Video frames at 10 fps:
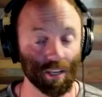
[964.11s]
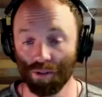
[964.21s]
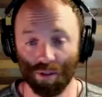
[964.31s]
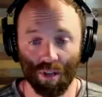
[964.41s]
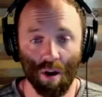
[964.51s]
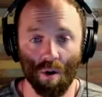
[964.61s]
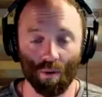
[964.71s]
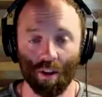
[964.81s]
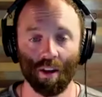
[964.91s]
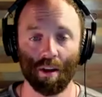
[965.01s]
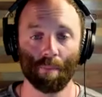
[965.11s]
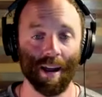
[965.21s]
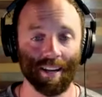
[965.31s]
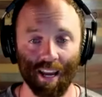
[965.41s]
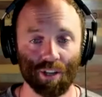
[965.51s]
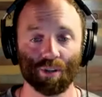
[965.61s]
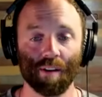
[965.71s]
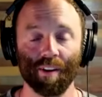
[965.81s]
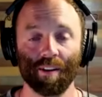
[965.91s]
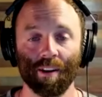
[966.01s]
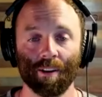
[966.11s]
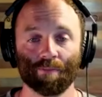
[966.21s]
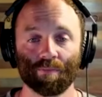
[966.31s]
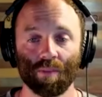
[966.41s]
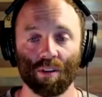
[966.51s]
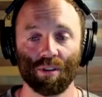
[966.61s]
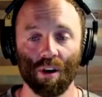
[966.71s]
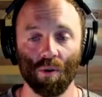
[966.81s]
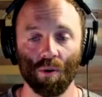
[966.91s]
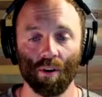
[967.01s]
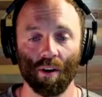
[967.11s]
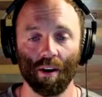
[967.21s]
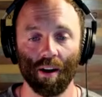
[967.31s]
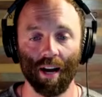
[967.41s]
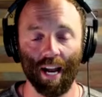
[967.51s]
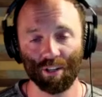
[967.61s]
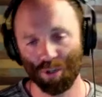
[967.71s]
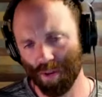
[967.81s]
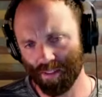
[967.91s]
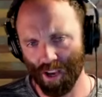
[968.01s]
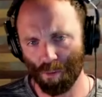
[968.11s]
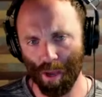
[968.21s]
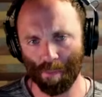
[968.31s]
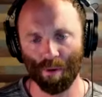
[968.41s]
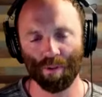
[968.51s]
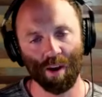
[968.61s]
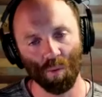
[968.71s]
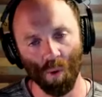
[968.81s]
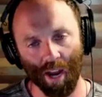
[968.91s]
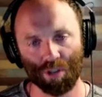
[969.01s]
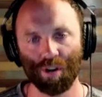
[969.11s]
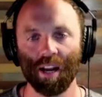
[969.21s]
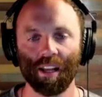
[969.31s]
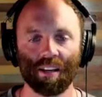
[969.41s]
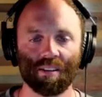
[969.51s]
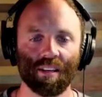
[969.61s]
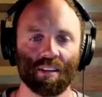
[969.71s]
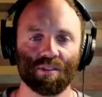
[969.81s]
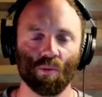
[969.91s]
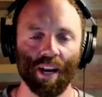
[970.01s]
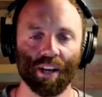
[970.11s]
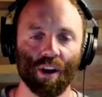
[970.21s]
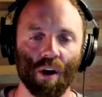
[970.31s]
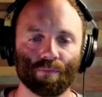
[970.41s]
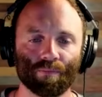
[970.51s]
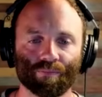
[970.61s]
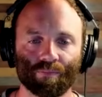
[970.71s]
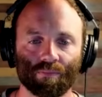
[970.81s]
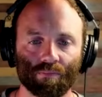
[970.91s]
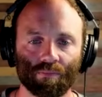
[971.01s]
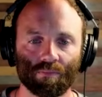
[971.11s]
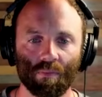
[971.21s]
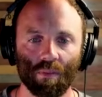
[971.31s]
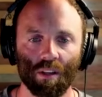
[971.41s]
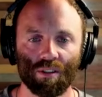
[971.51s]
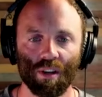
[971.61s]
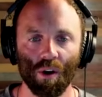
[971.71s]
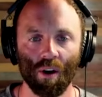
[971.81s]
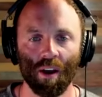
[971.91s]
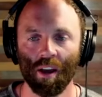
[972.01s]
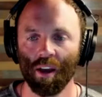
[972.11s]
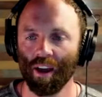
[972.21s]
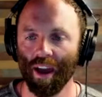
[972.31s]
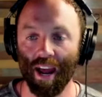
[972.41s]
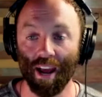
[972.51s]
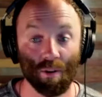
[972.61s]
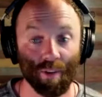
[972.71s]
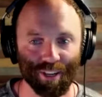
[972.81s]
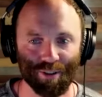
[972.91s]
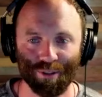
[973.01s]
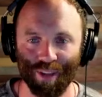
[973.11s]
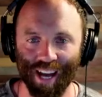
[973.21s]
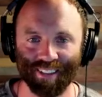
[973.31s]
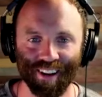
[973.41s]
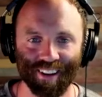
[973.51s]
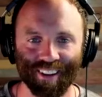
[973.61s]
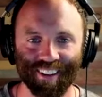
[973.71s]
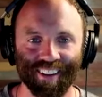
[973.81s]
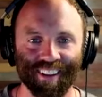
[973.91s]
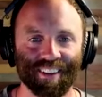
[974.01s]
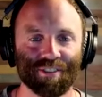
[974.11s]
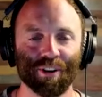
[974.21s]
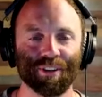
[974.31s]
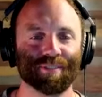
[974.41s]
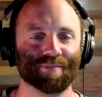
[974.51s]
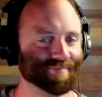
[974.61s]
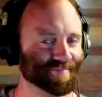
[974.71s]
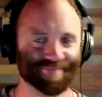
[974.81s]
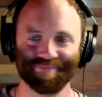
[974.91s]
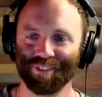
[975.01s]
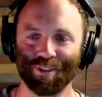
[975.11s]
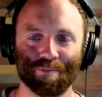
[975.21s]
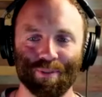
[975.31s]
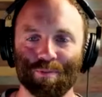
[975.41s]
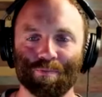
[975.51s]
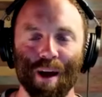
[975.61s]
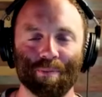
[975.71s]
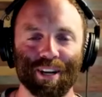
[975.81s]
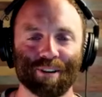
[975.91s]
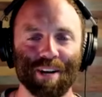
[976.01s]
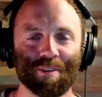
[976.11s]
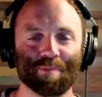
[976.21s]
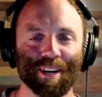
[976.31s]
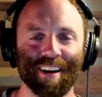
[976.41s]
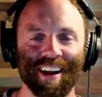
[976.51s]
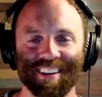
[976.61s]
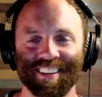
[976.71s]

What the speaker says: You just don't, by nature of it. So I just want to tell people that weight training is the way to go. So, and I know that you do that, Doug. So you probably agree with me, right?